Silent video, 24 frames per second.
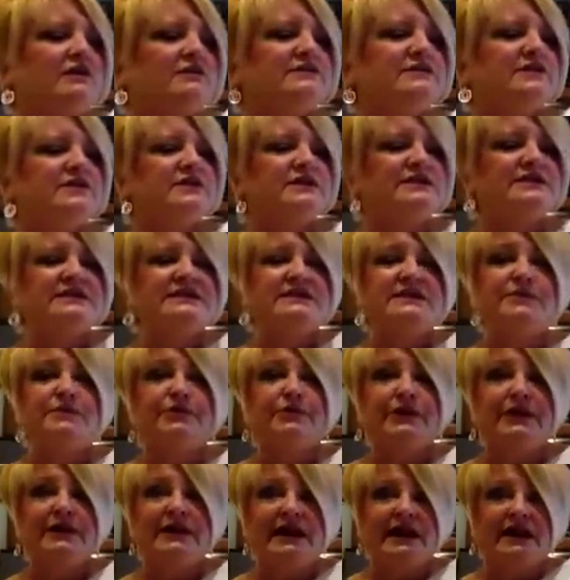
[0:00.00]
So this is the
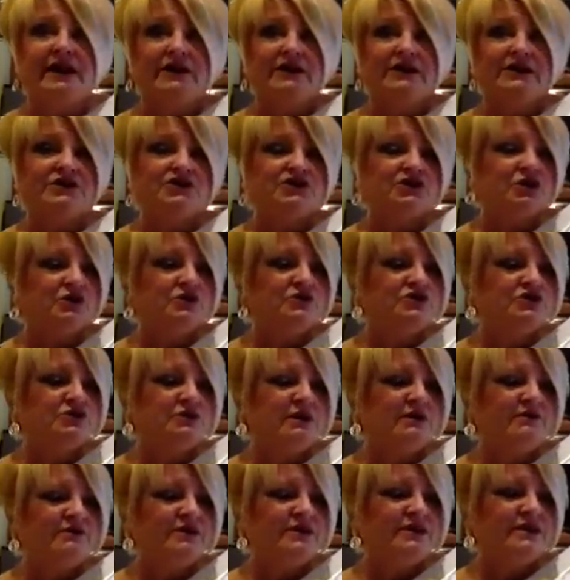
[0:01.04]
printout and it shows you
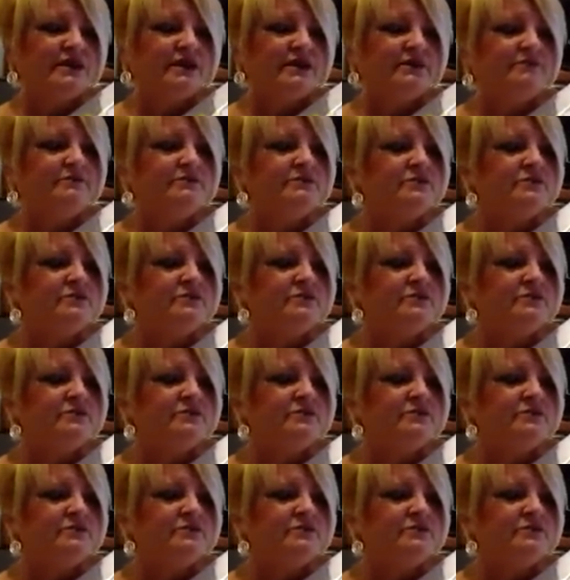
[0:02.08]
everything.